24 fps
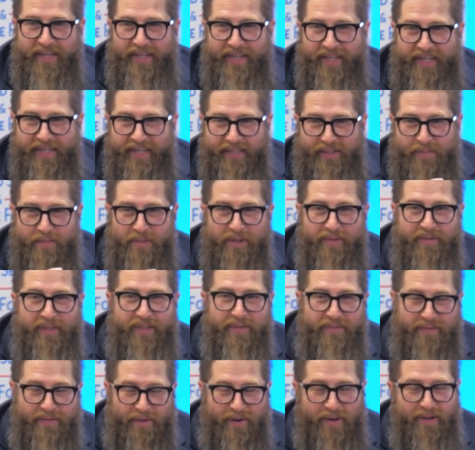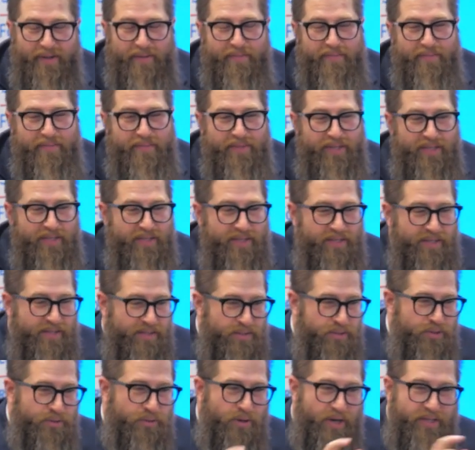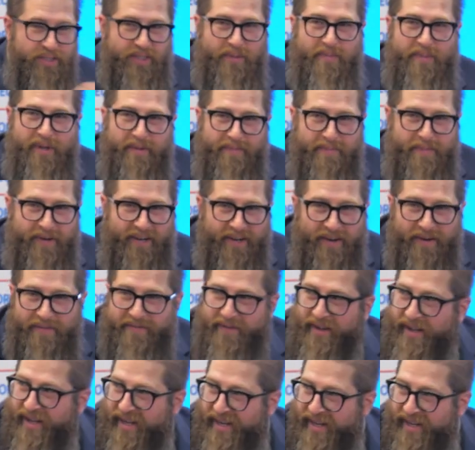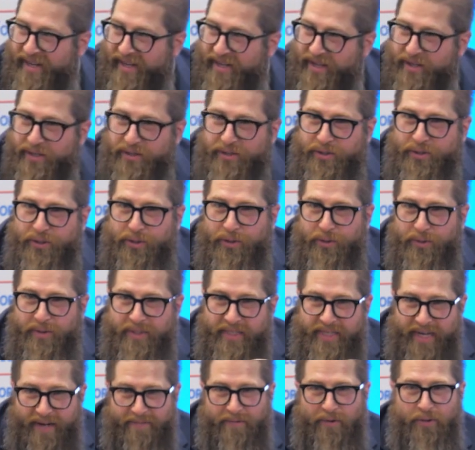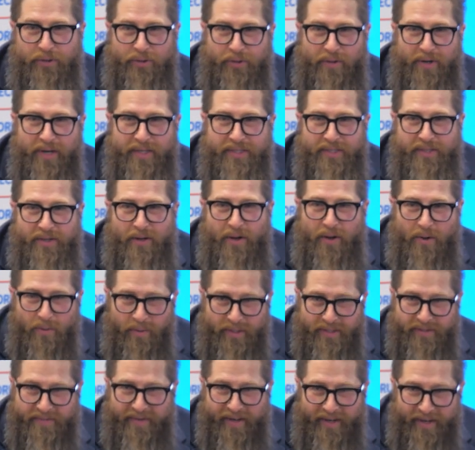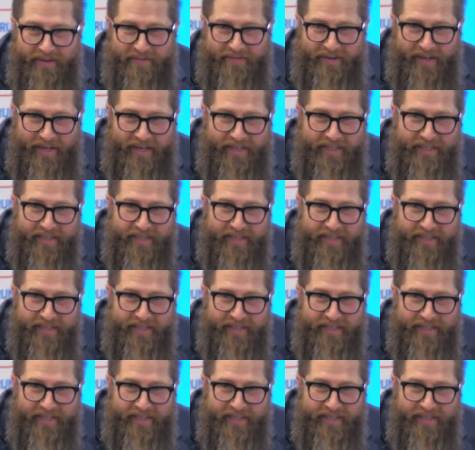And it's moving from trust but verify to never trust, always verify.